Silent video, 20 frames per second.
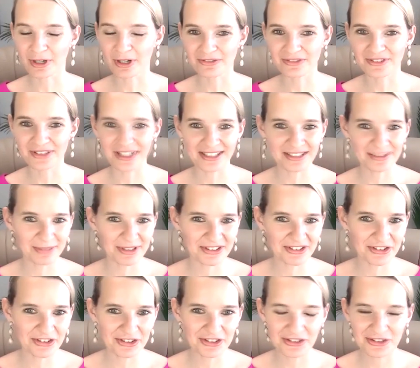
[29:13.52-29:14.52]
Text
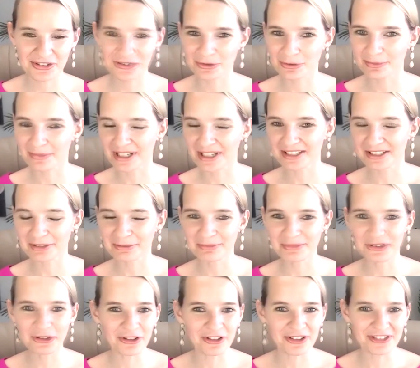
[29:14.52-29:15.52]
messages to make him
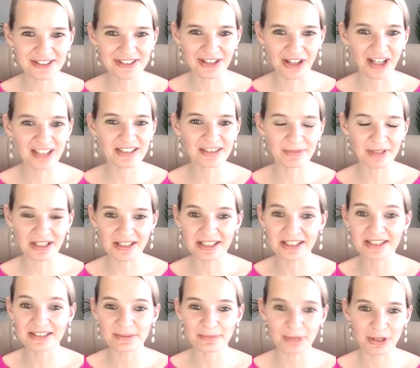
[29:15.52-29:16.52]
yours. Awesome. The
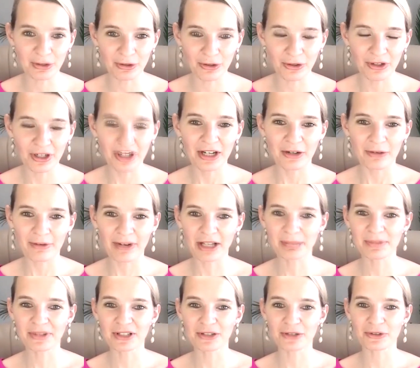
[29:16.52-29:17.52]
link is below,
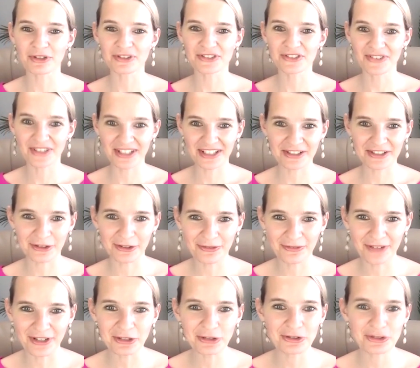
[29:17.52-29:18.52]
right below this video.
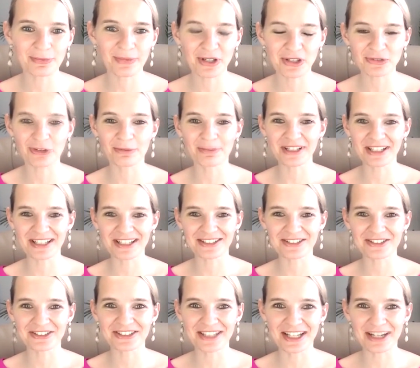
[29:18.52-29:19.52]
Thank you so much for being here
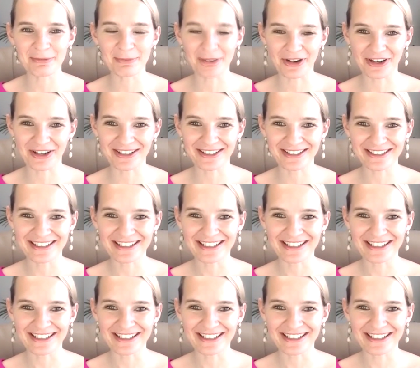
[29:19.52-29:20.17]
today, Mark.